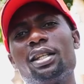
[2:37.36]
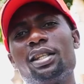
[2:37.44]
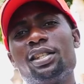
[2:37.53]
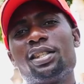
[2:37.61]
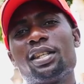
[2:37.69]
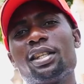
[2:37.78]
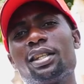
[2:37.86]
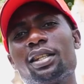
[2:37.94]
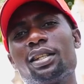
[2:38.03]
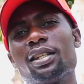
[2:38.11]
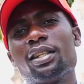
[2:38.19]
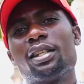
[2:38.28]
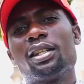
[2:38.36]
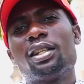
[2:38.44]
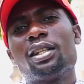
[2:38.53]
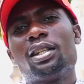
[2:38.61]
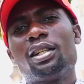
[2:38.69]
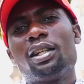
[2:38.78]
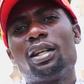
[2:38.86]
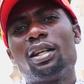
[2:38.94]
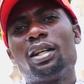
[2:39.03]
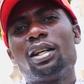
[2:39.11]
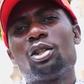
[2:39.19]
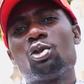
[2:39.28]
easy
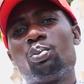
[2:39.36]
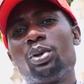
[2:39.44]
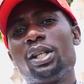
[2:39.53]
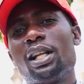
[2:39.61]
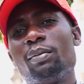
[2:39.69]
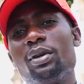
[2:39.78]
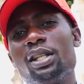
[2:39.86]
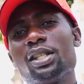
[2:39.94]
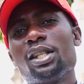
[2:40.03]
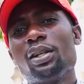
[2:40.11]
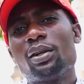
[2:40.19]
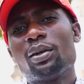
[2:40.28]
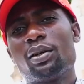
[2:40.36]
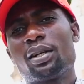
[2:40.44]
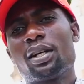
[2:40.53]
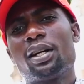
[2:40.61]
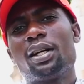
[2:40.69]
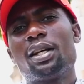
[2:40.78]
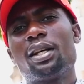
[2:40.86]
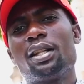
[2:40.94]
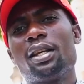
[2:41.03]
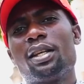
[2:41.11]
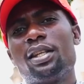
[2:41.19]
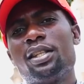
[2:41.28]
to peel ability, or
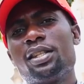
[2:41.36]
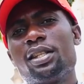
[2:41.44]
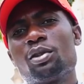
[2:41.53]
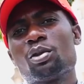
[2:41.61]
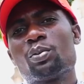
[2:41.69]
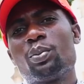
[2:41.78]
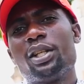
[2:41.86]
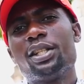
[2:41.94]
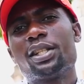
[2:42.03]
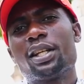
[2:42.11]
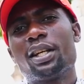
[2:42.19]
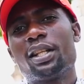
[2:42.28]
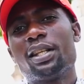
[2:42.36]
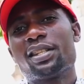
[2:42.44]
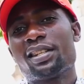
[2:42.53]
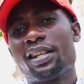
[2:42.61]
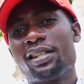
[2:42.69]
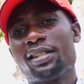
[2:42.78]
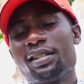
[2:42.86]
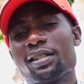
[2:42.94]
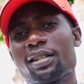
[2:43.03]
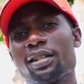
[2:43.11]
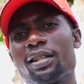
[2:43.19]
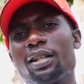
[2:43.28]
the easy to split the
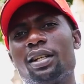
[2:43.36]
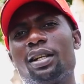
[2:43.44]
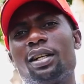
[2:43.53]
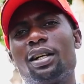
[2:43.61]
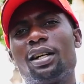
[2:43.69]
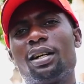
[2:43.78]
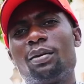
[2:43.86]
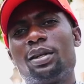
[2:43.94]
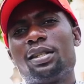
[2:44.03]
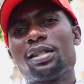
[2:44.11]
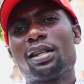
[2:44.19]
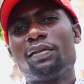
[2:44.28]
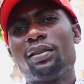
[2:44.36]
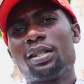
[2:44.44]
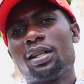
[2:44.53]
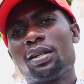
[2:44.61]
slices when serving.